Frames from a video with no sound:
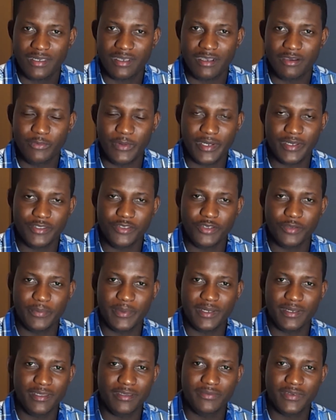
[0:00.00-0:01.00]
whether you
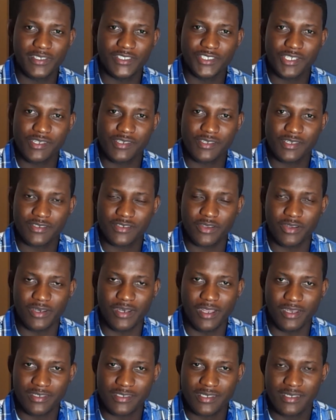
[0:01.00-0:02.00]
believe in Jesus or
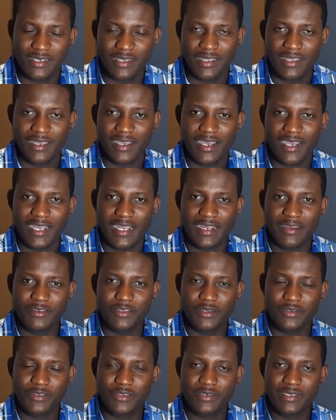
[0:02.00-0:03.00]
not.
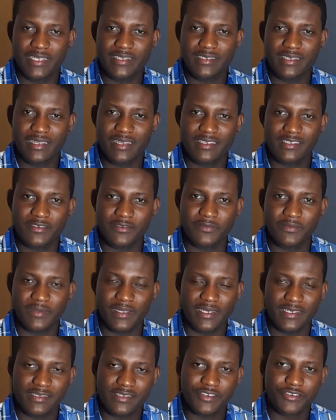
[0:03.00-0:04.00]
It
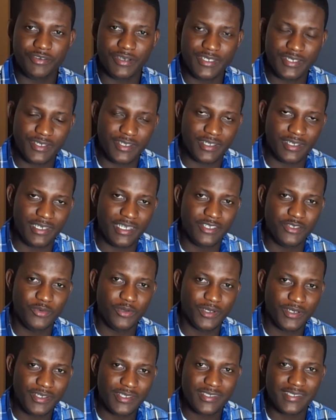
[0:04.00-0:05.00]
is critical that you
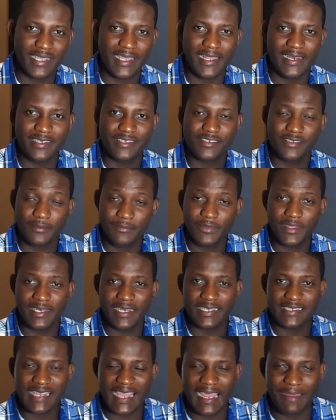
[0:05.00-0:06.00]
understand something
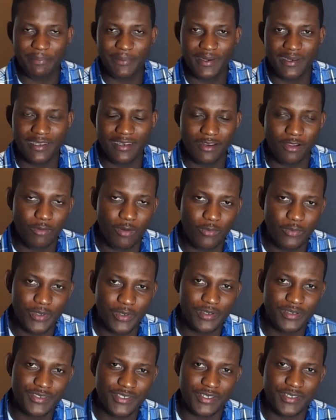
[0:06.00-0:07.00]
that's happening in our
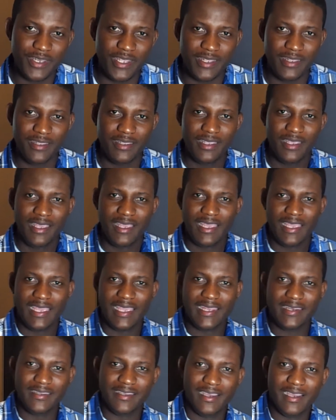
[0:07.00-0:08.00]
world today.
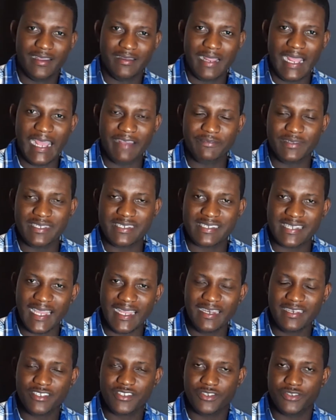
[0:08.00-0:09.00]
And I've
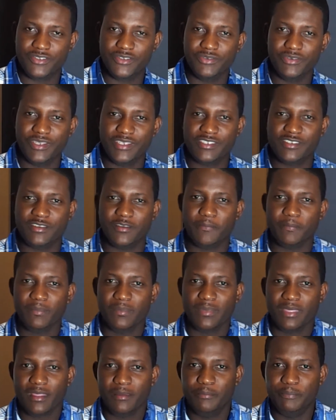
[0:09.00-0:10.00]
decided to do this
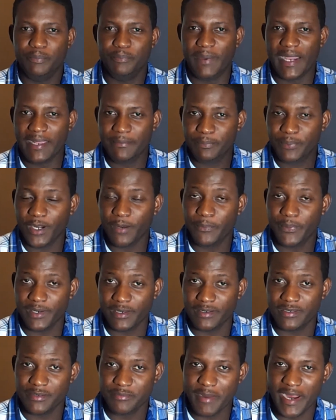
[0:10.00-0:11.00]
by
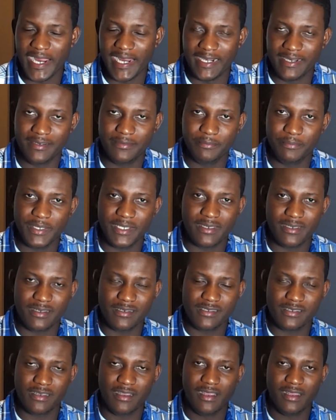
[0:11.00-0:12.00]
popular demand
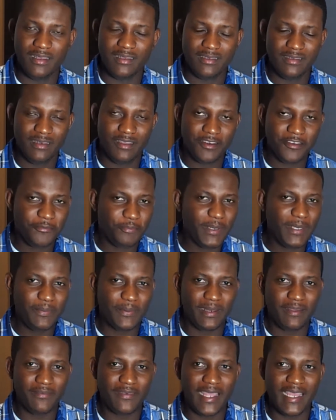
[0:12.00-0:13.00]
because a lot of
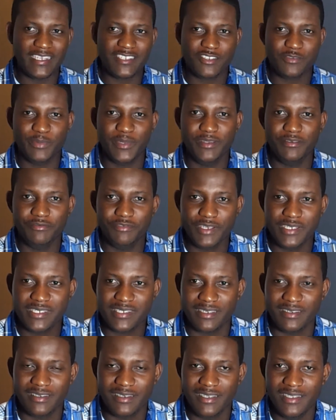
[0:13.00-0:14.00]
people have asked me
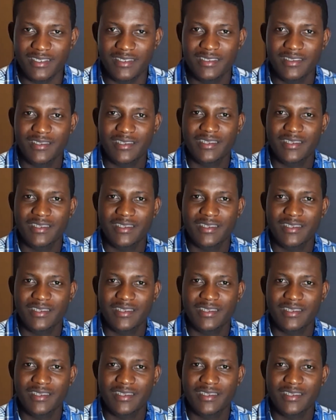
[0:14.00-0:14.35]
recently,